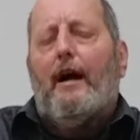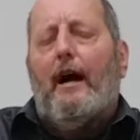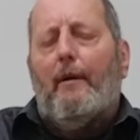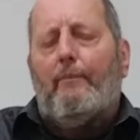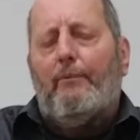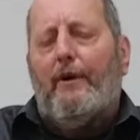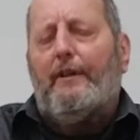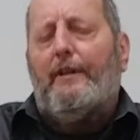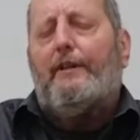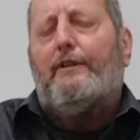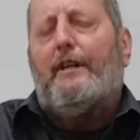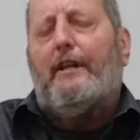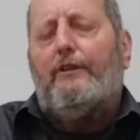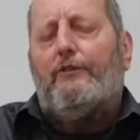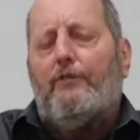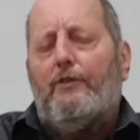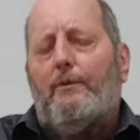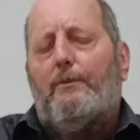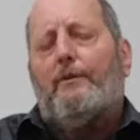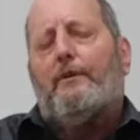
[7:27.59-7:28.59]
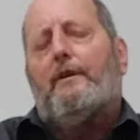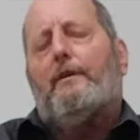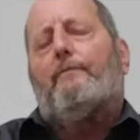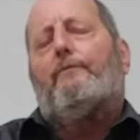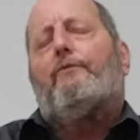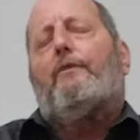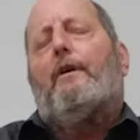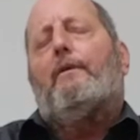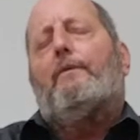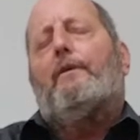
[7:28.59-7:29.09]
I pray that they too would
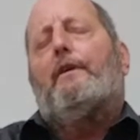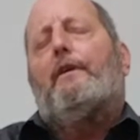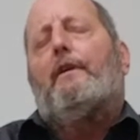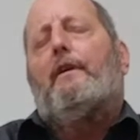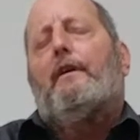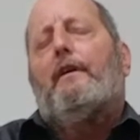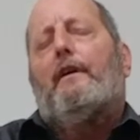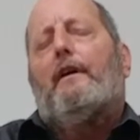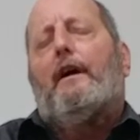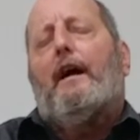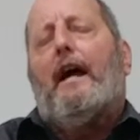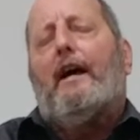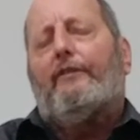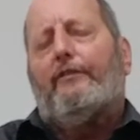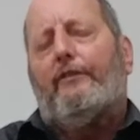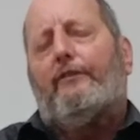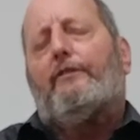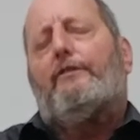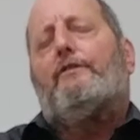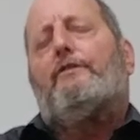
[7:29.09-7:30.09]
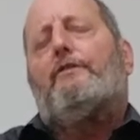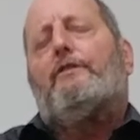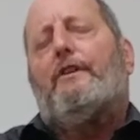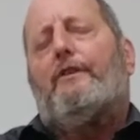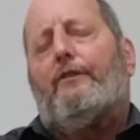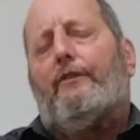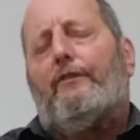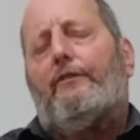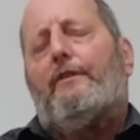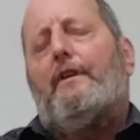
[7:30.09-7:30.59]
come forward. I ask this in
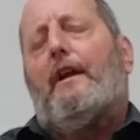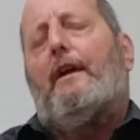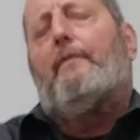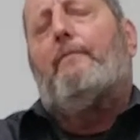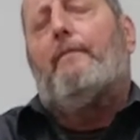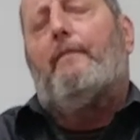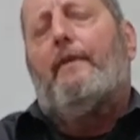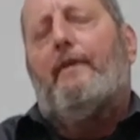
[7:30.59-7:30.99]
Jesus' name.